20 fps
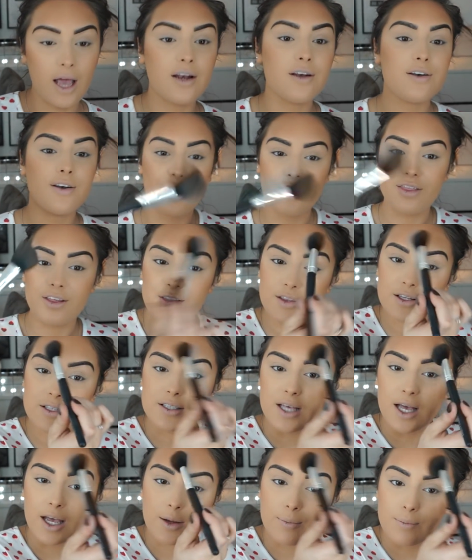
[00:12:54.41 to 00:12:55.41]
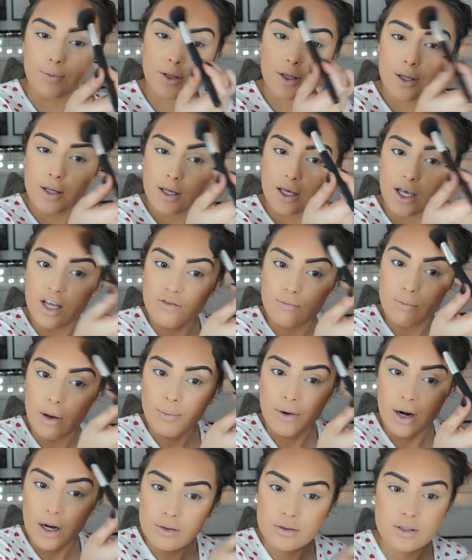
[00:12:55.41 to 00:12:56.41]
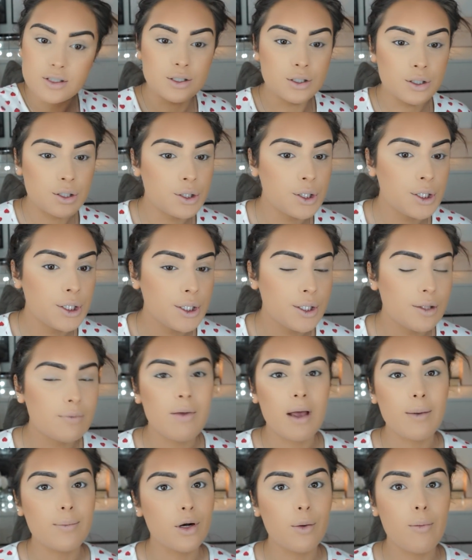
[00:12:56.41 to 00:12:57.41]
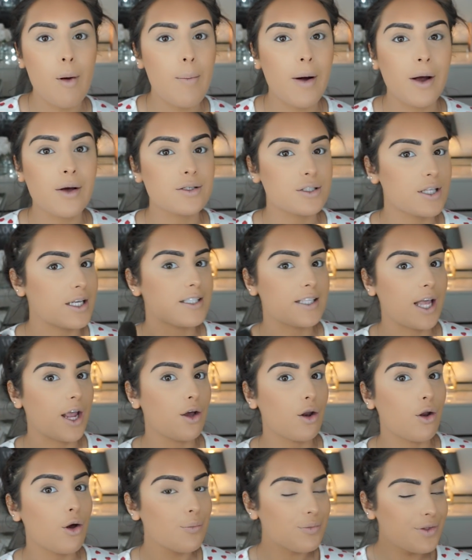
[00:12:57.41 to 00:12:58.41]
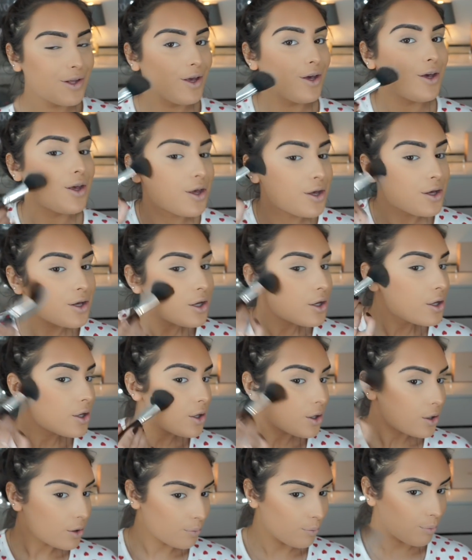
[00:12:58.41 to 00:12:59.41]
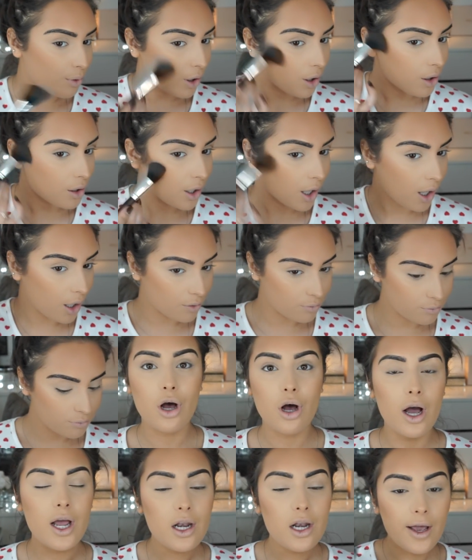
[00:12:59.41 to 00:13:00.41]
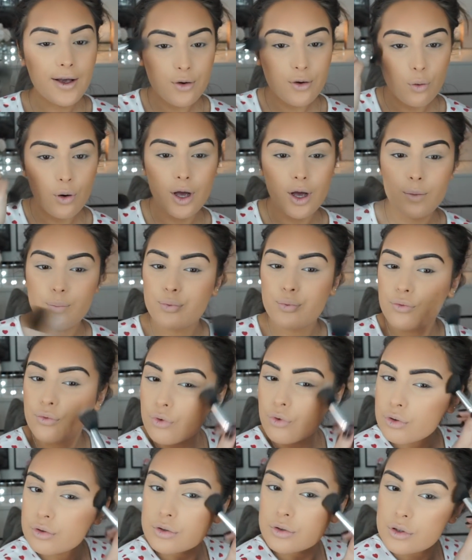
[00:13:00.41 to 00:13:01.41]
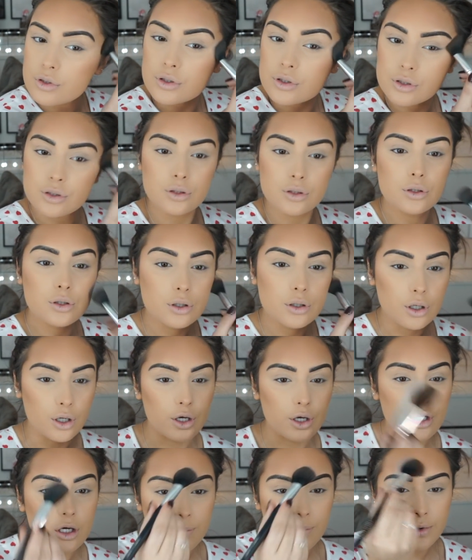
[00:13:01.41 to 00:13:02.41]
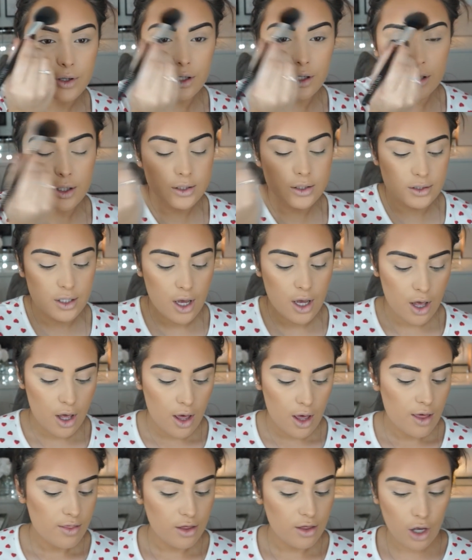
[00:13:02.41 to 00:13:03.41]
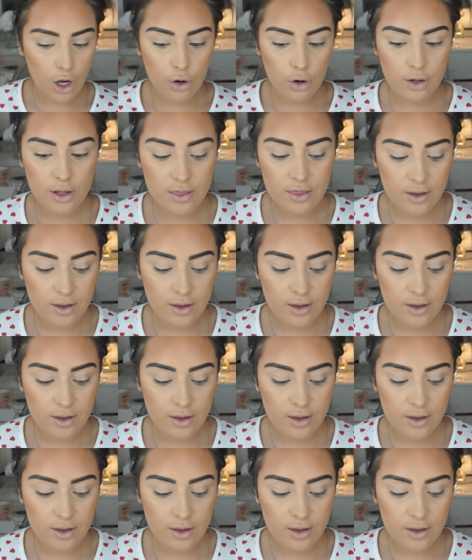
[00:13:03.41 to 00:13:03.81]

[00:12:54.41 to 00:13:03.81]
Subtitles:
nothing the same. Even my brows. Maybe not my brows, that's saying a lot. But yeah. But I like quite a bronzed look, because the only